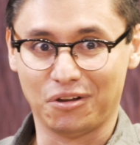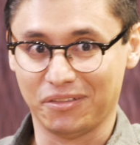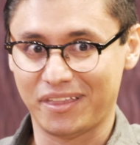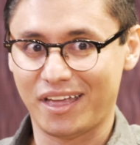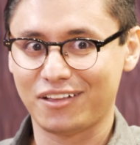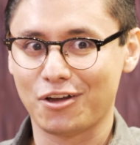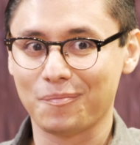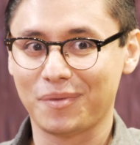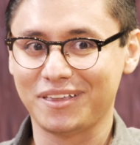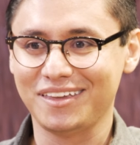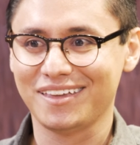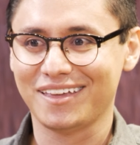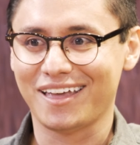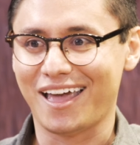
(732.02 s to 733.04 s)
on that
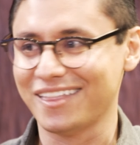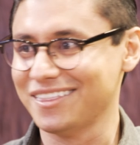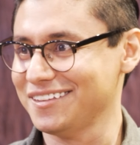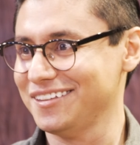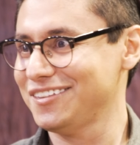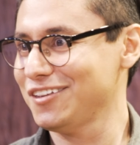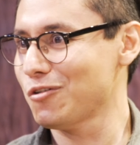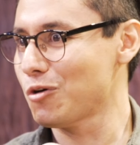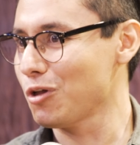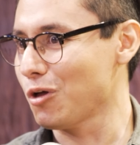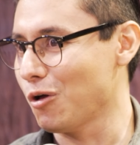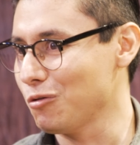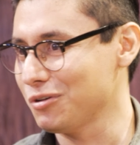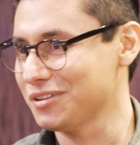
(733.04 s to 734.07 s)
company, and the
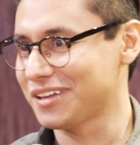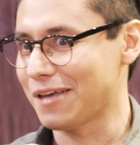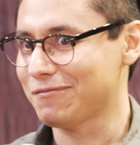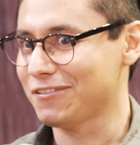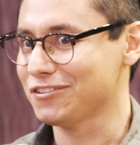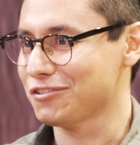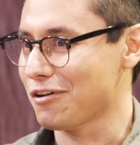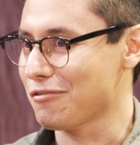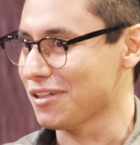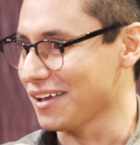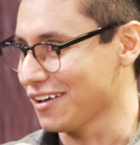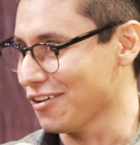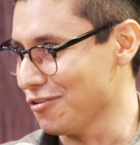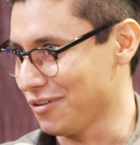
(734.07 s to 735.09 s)
CTO always kept her. So I was
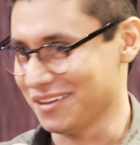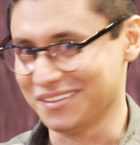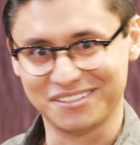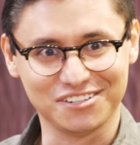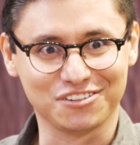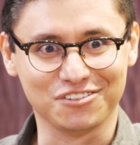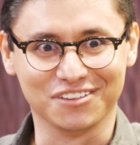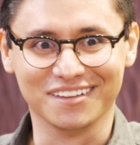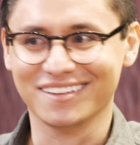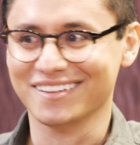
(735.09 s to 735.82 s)
like, okay, she's good.